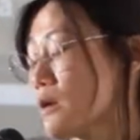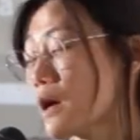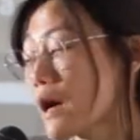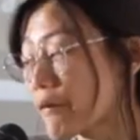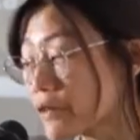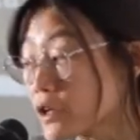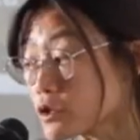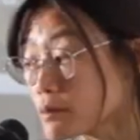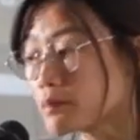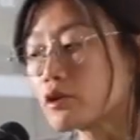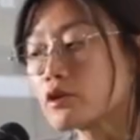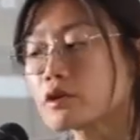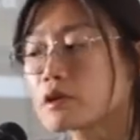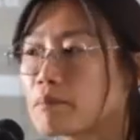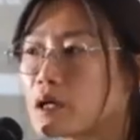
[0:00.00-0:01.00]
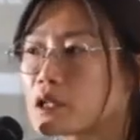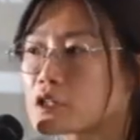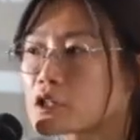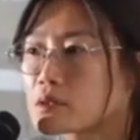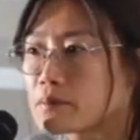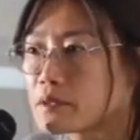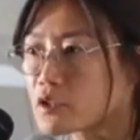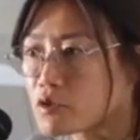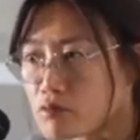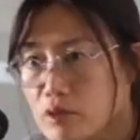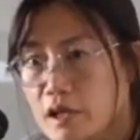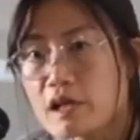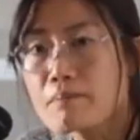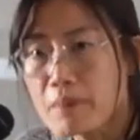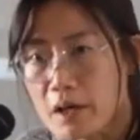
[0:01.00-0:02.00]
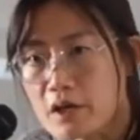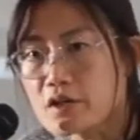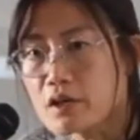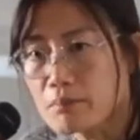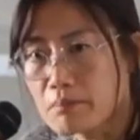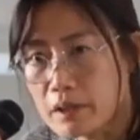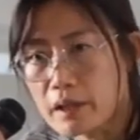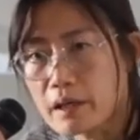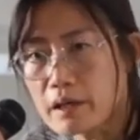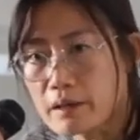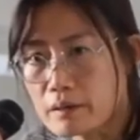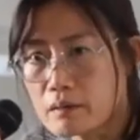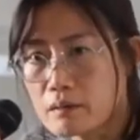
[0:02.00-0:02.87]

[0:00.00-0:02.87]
at this point, the participants really picked up again.